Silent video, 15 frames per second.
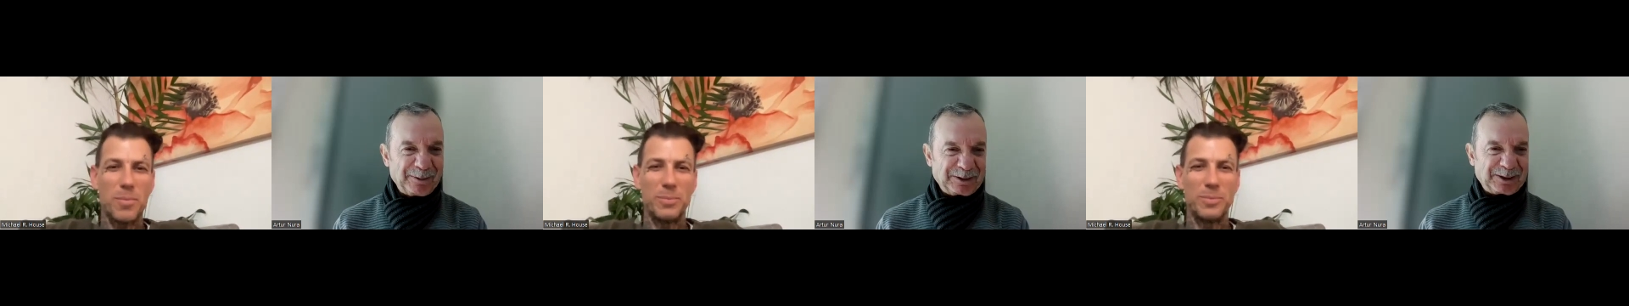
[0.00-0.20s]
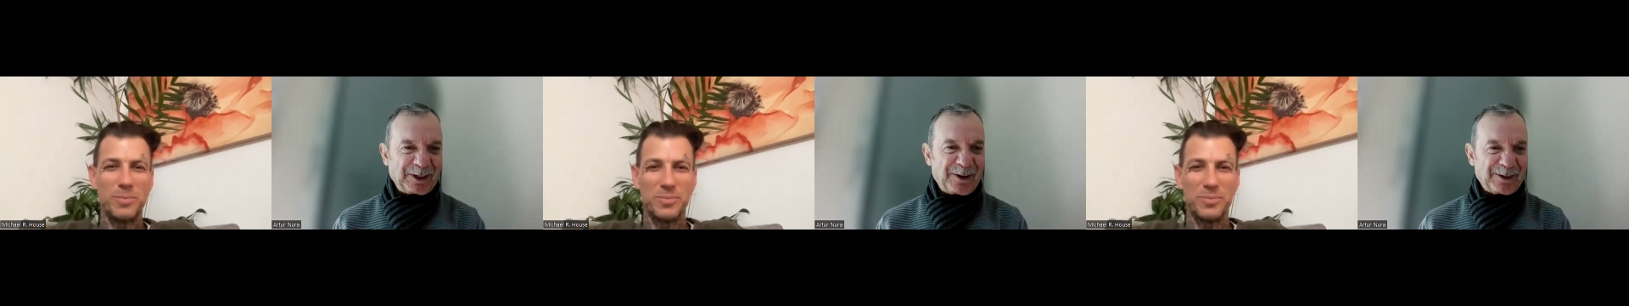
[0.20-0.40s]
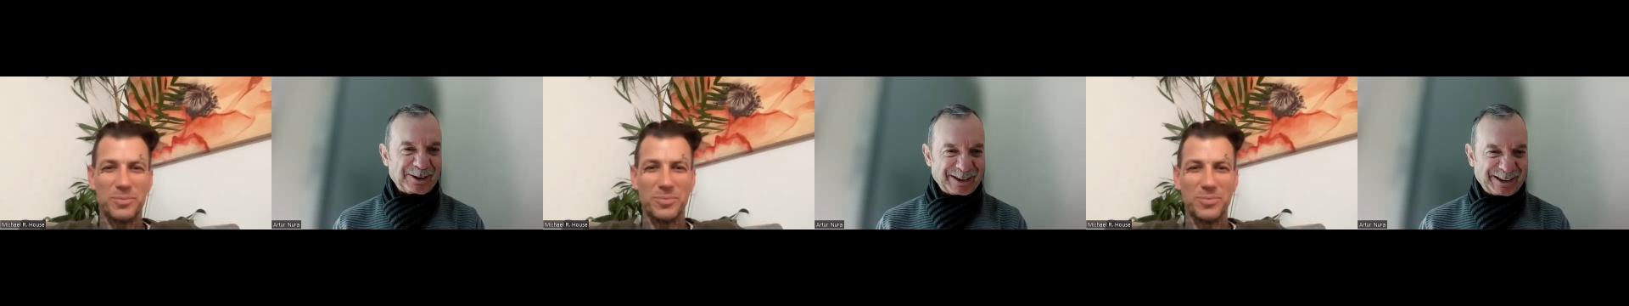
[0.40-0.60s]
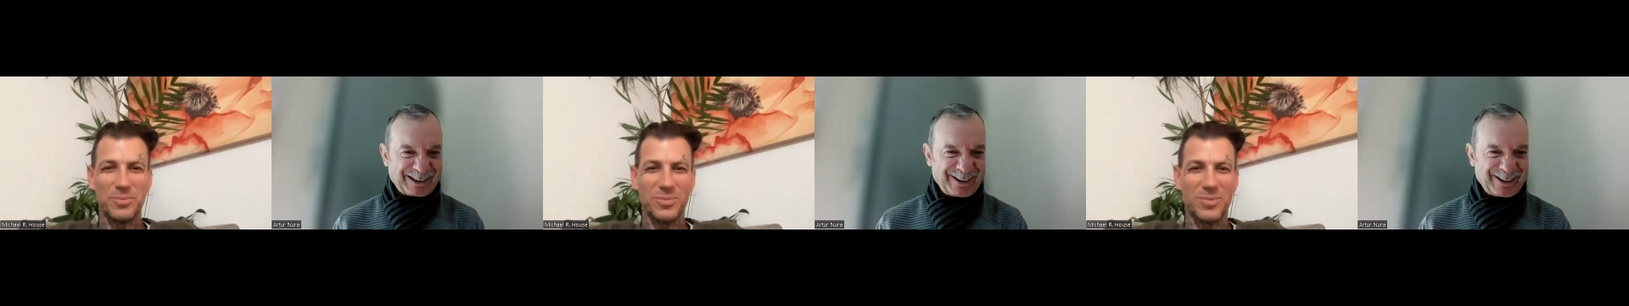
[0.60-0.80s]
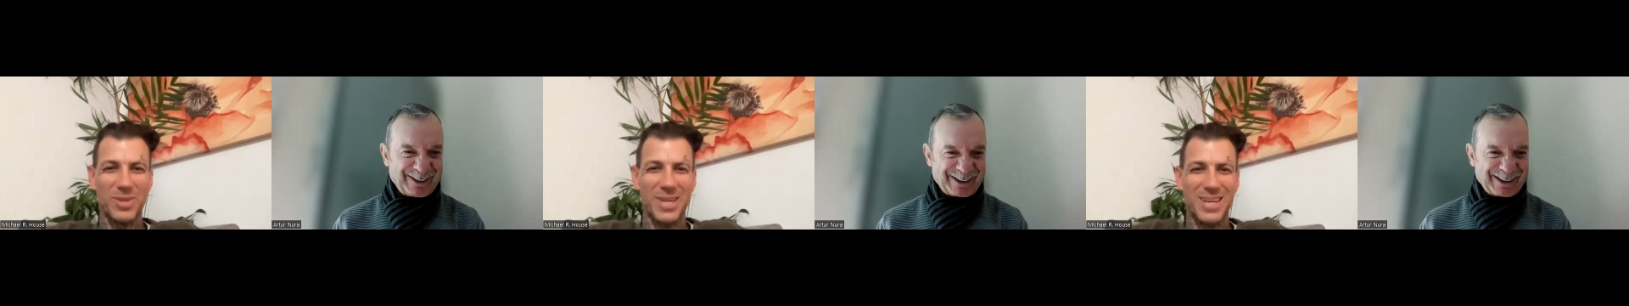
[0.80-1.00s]
Speaker 1: of
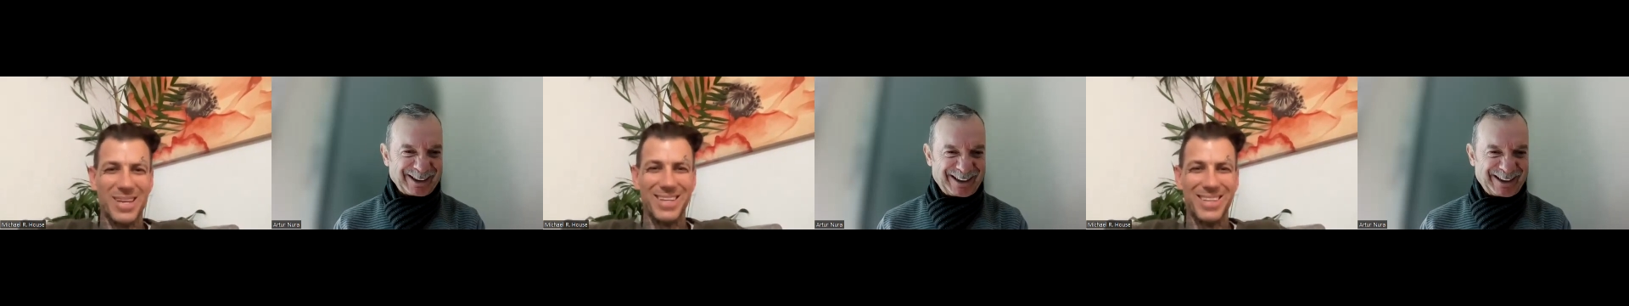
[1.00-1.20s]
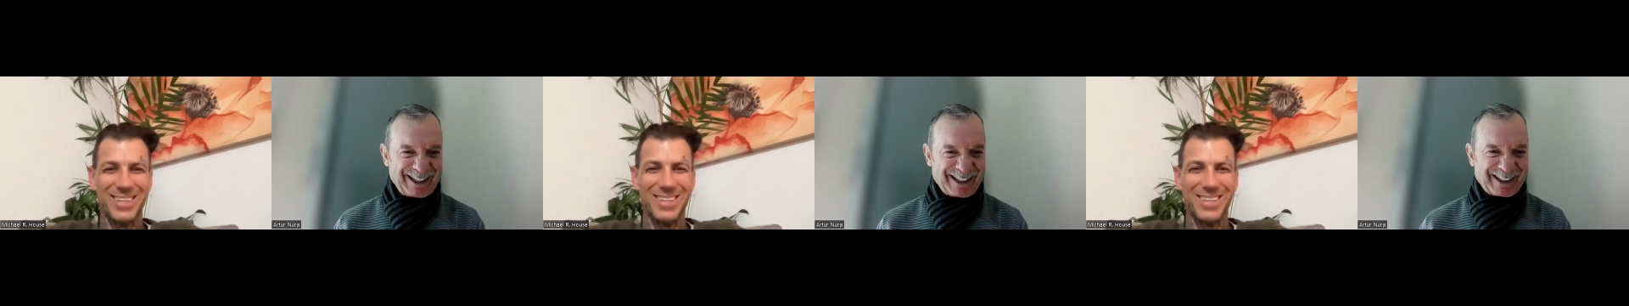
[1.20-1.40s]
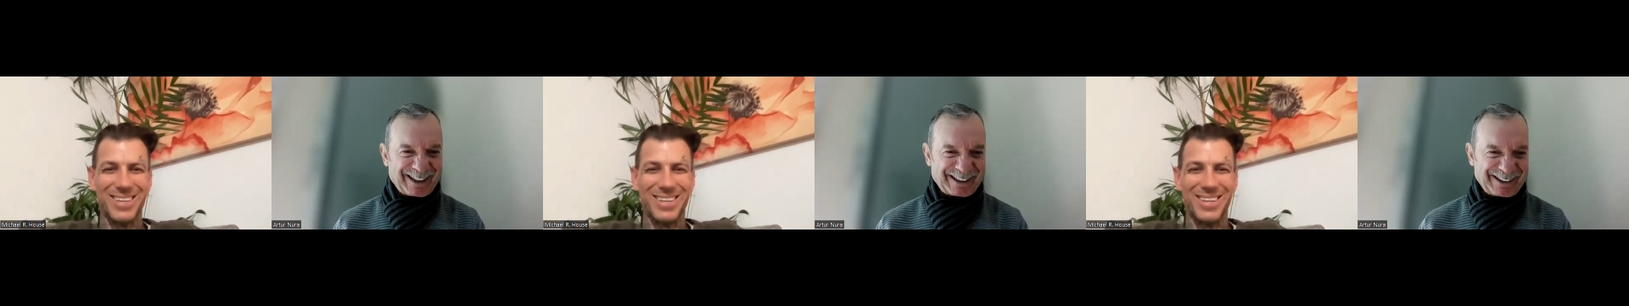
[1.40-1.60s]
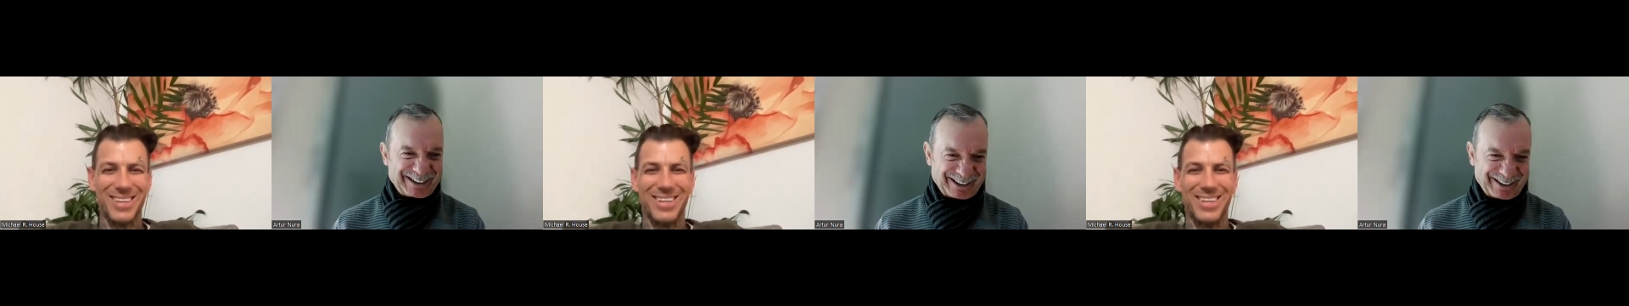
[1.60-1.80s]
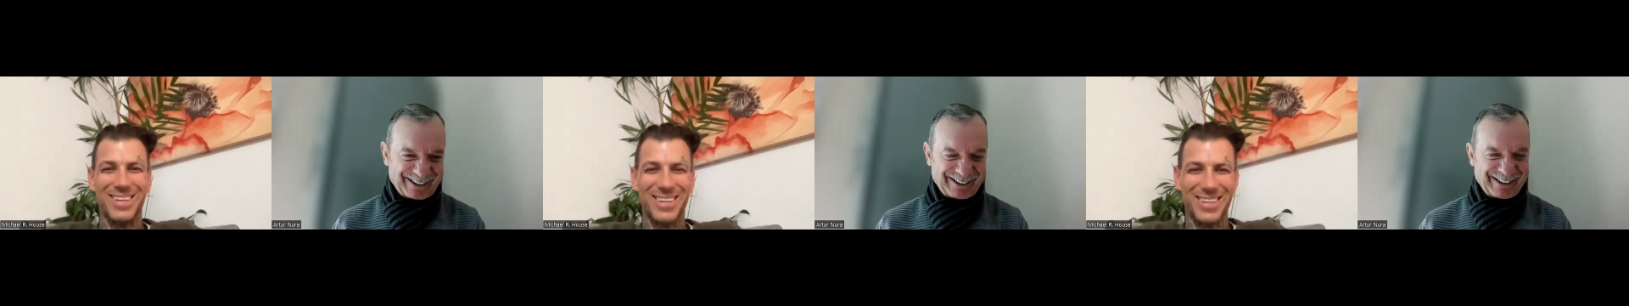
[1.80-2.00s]
songs, not a singer.
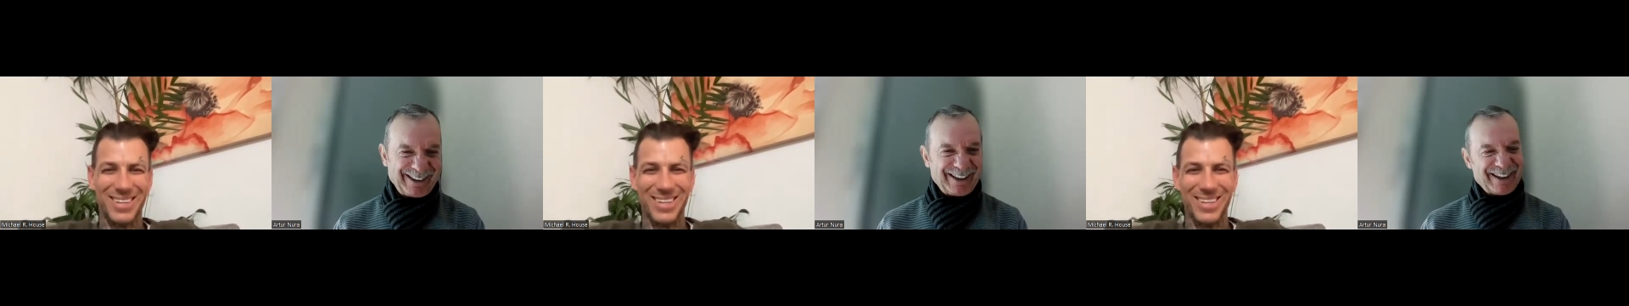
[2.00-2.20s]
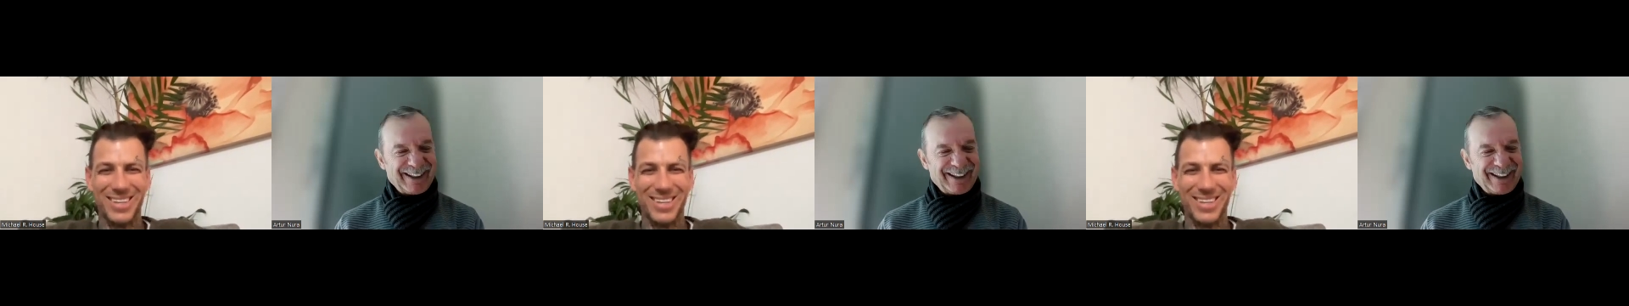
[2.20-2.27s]
So.